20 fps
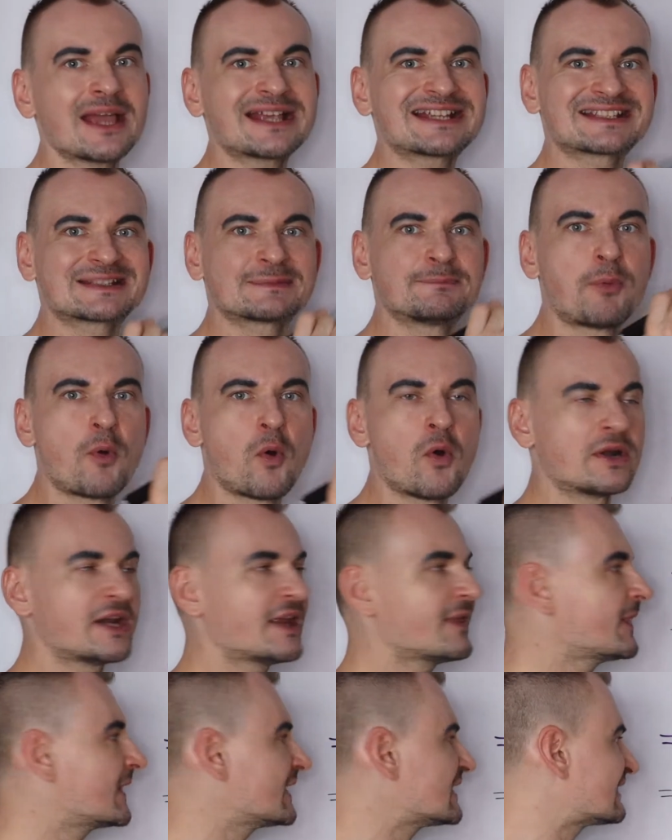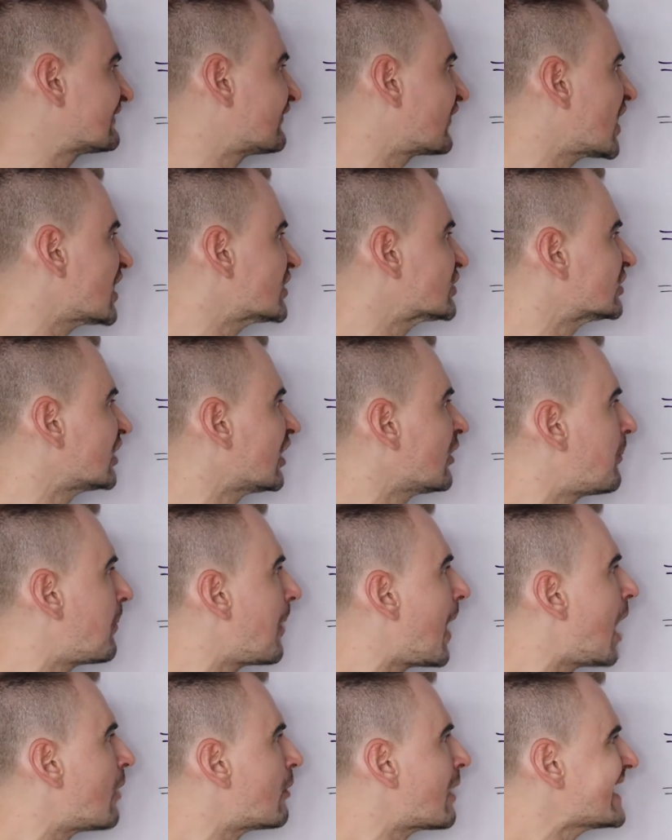exponent, this fractional
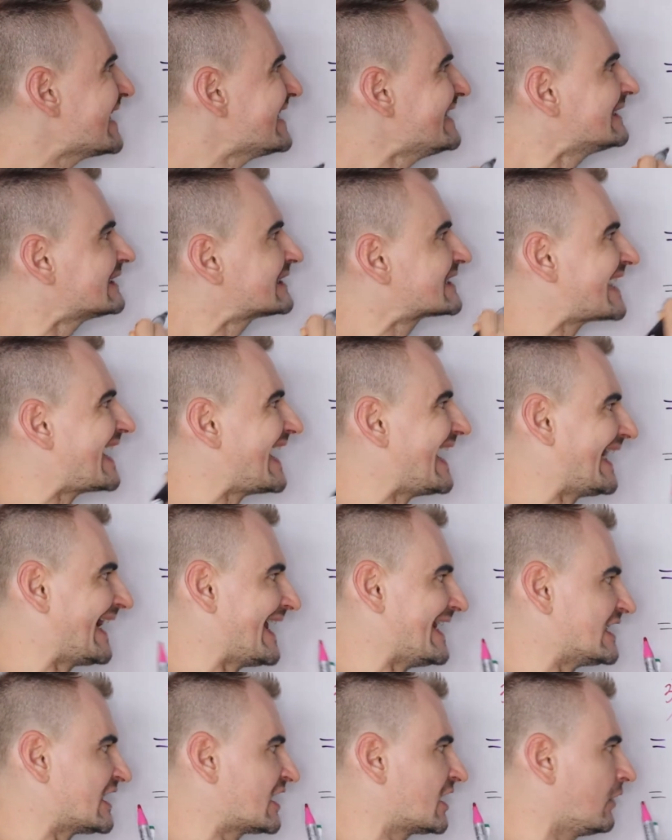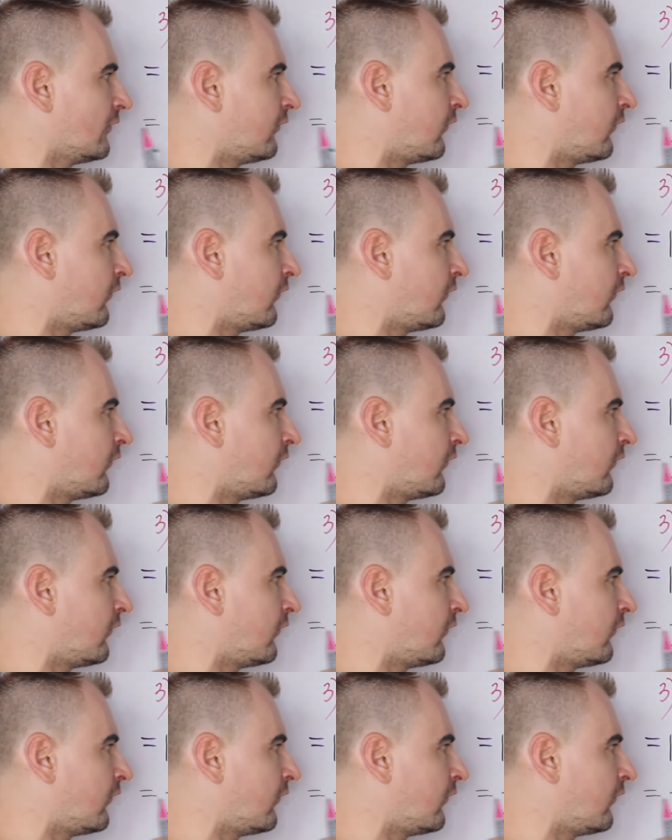power, into a radical